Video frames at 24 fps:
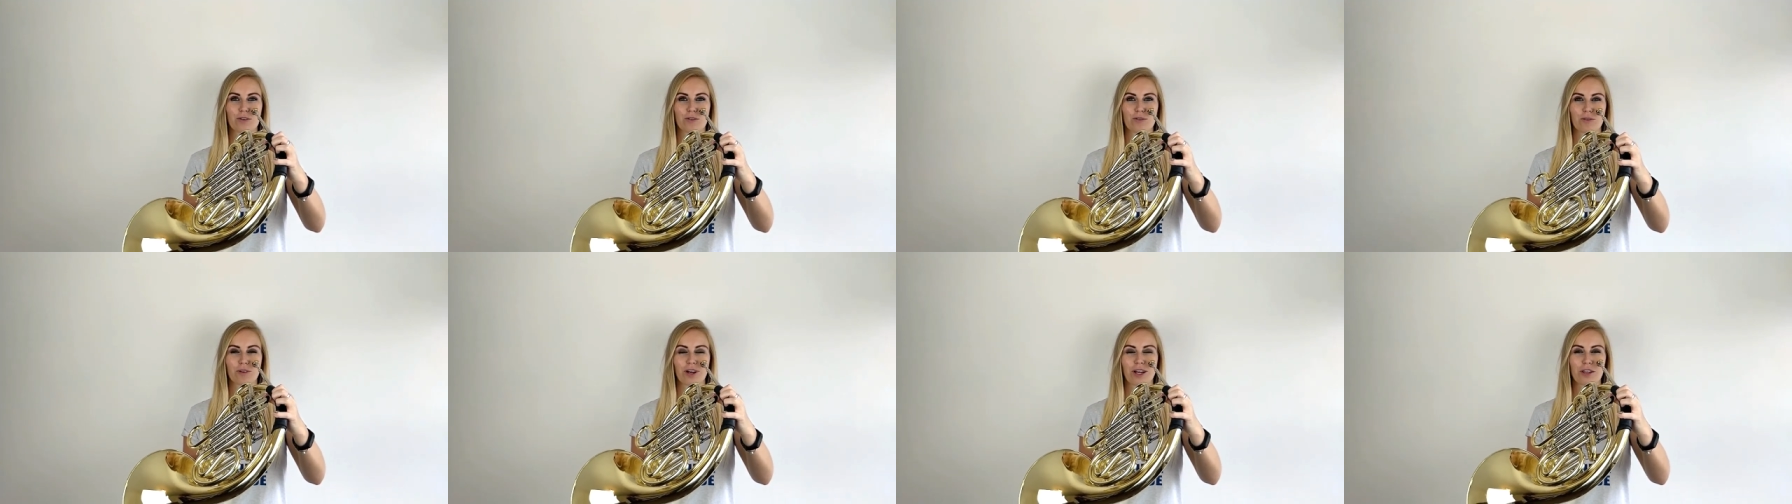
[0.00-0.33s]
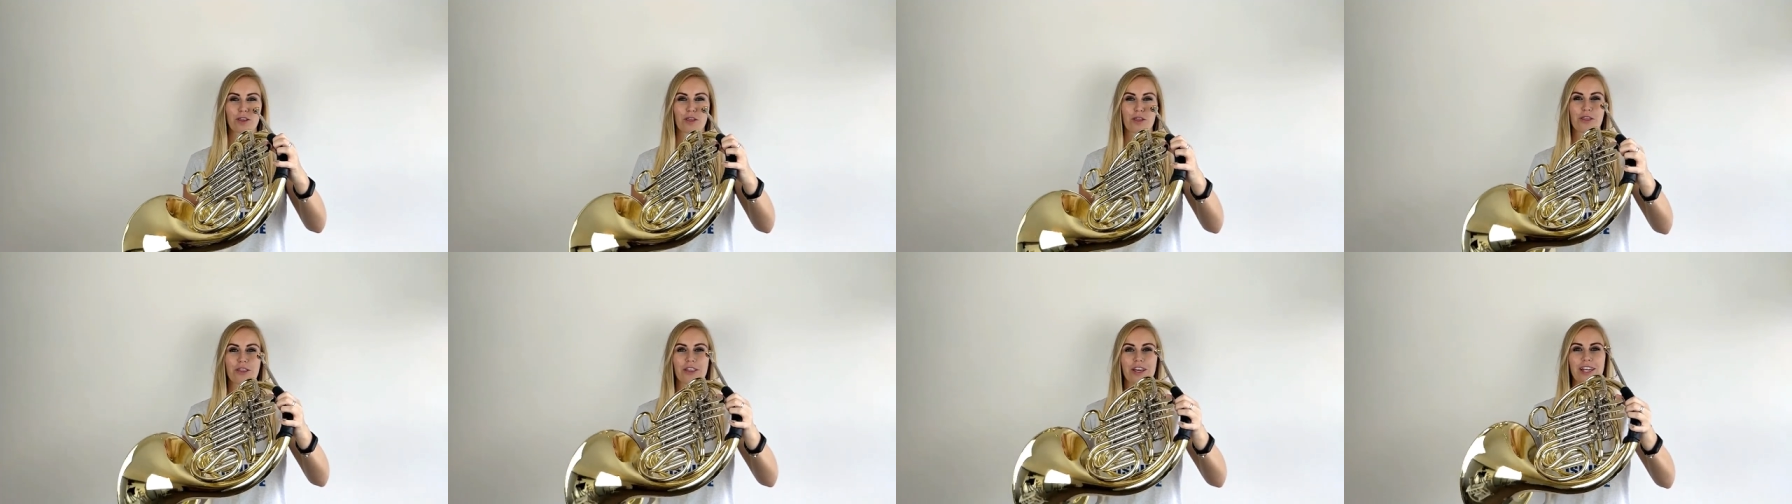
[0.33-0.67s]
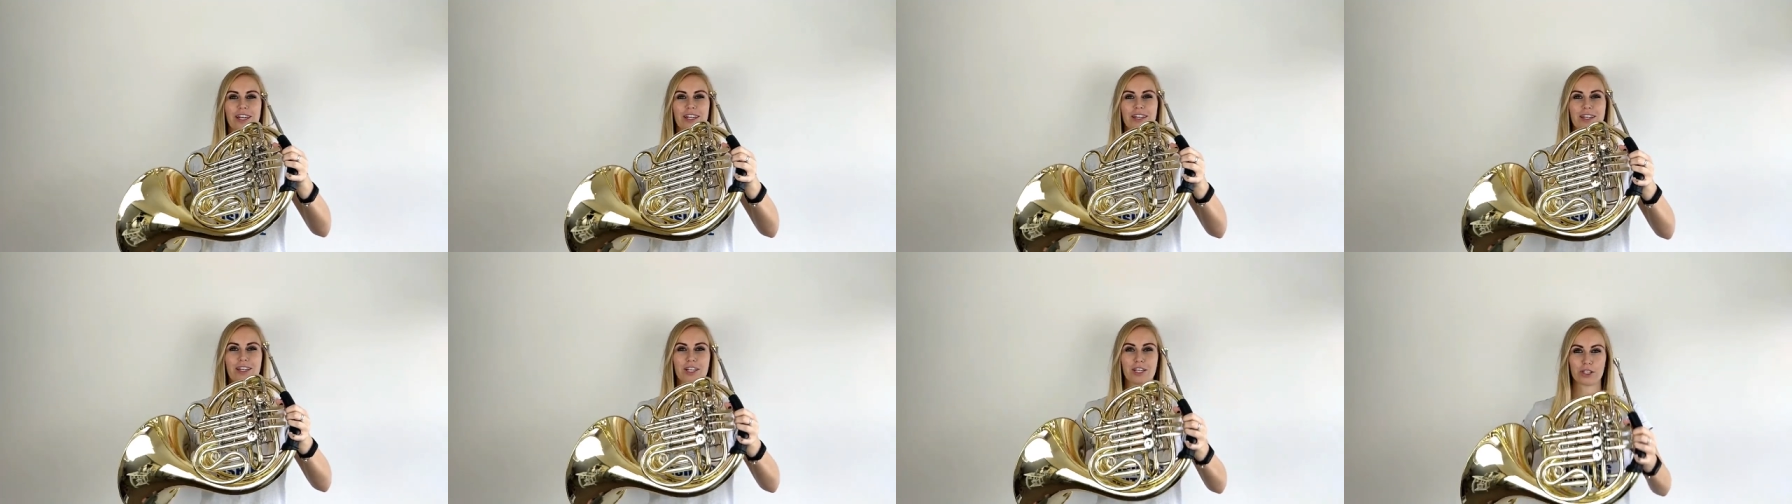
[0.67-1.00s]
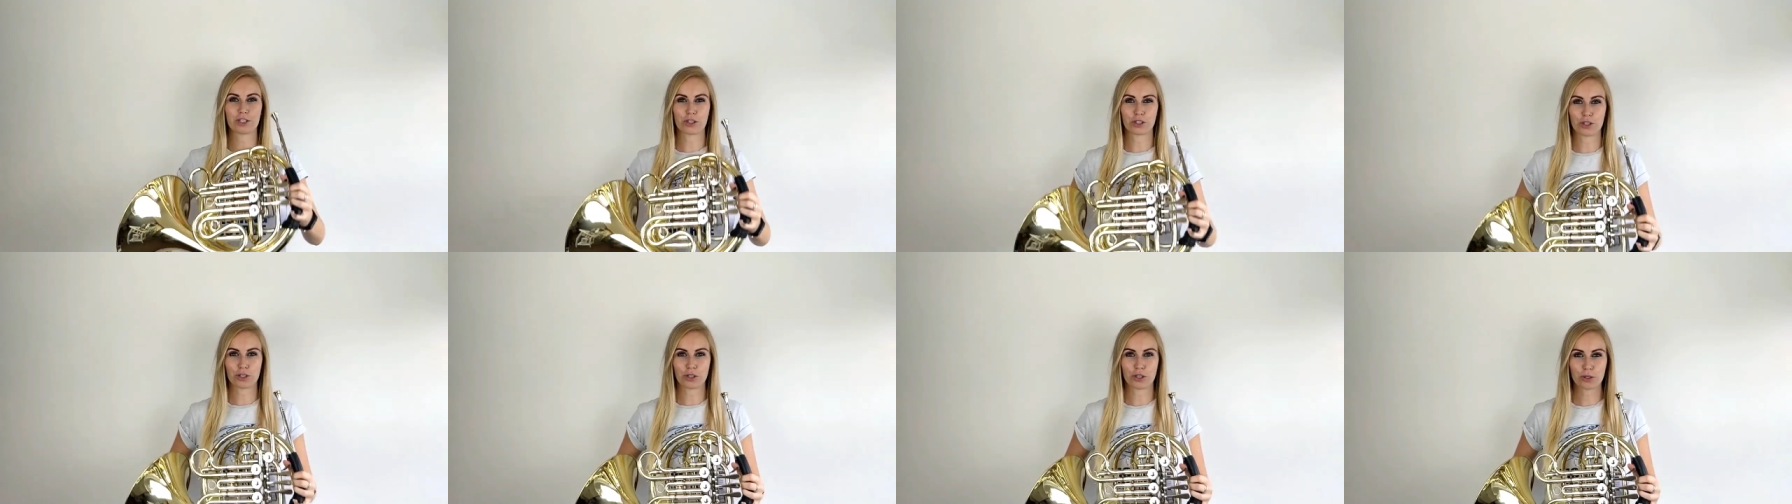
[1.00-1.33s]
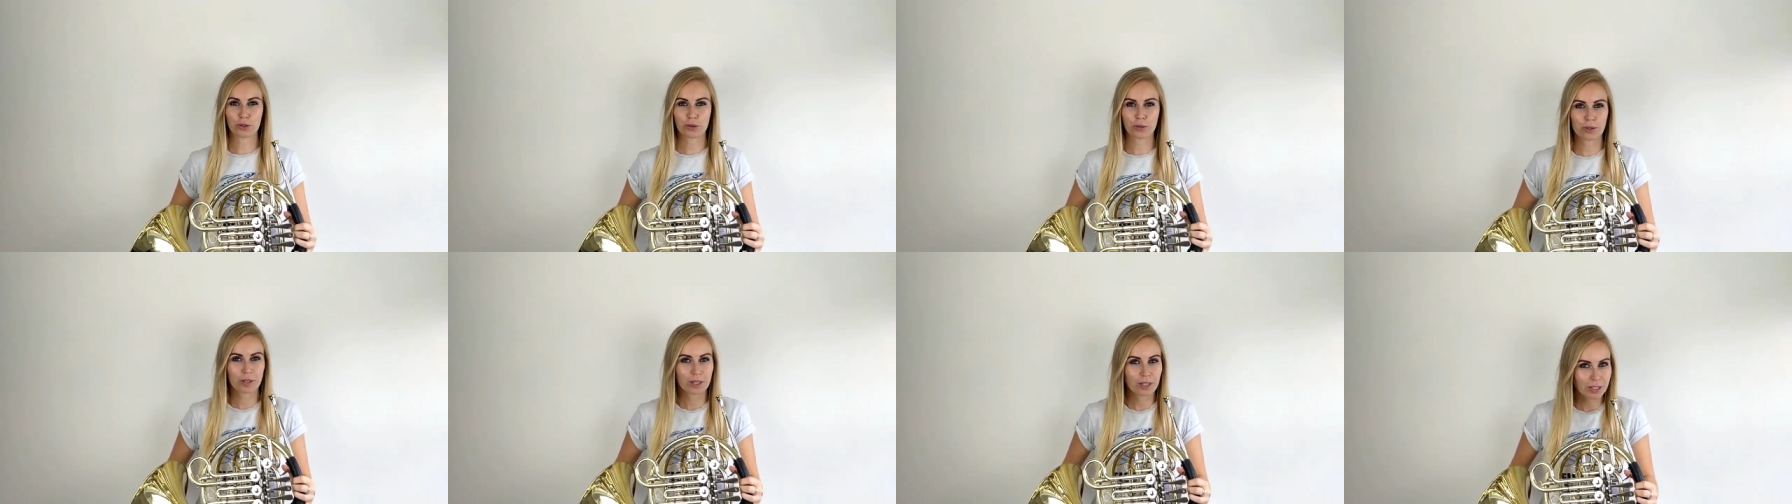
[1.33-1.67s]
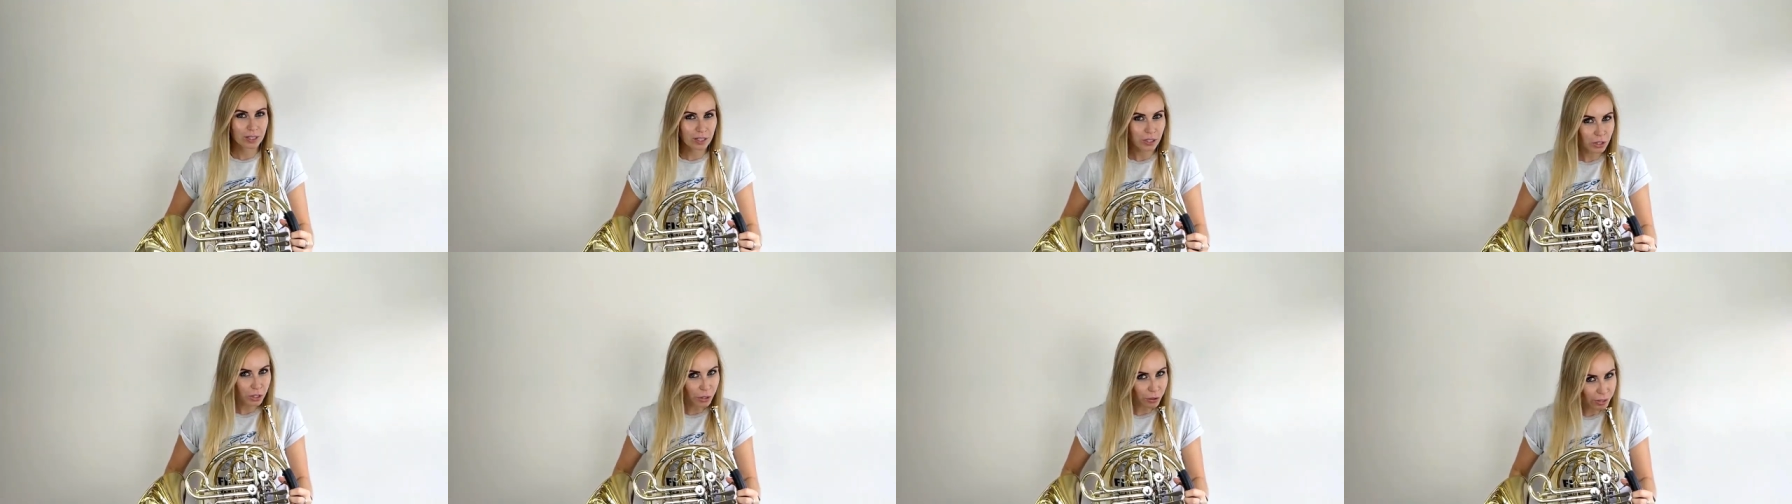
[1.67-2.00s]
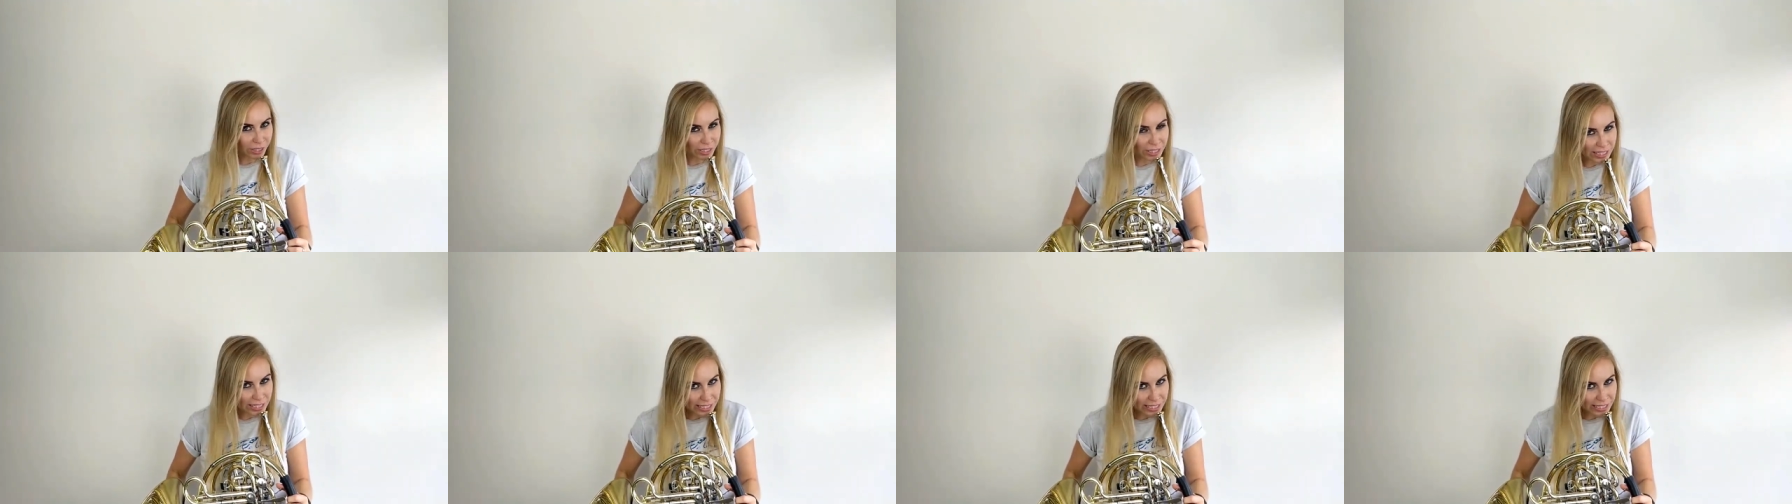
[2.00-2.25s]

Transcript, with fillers: rather than you going